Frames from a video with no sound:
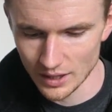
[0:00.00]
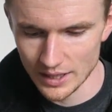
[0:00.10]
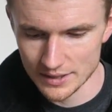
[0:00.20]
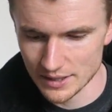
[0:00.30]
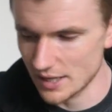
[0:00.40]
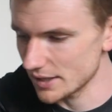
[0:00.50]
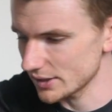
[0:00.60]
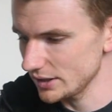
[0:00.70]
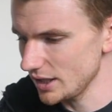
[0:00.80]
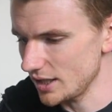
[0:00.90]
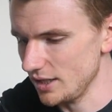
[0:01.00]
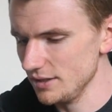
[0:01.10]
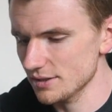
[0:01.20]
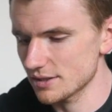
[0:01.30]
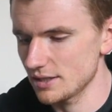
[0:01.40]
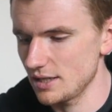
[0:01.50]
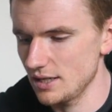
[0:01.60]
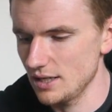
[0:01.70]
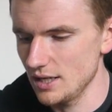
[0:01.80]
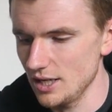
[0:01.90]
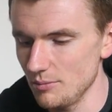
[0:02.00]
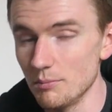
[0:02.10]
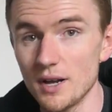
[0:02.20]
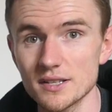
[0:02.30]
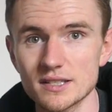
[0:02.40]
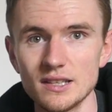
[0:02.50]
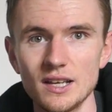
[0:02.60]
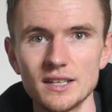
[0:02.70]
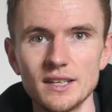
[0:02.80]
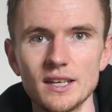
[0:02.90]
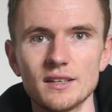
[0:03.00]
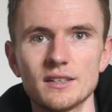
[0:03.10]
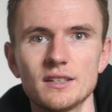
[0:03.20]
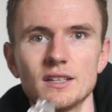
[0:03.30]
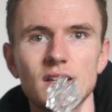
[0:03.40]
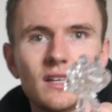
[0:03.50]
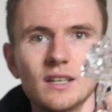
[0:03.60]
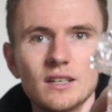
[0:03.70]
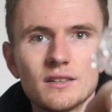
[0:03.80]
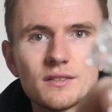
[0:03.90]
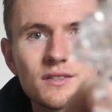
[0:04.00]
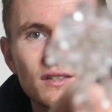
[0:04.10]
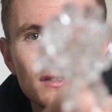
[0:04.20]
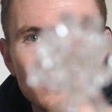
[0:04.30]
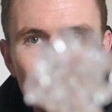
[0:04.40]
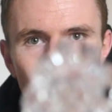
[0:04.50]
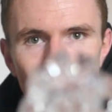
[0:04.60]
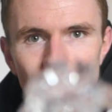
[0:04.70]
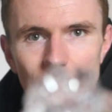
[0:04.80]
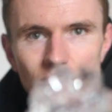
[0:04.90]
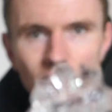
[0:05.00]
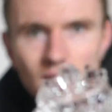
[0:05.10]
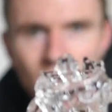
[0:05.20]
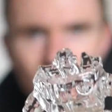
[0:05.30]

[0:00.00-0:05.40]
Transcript: It's a glass Buzz Lightyear. Show it to the camera there.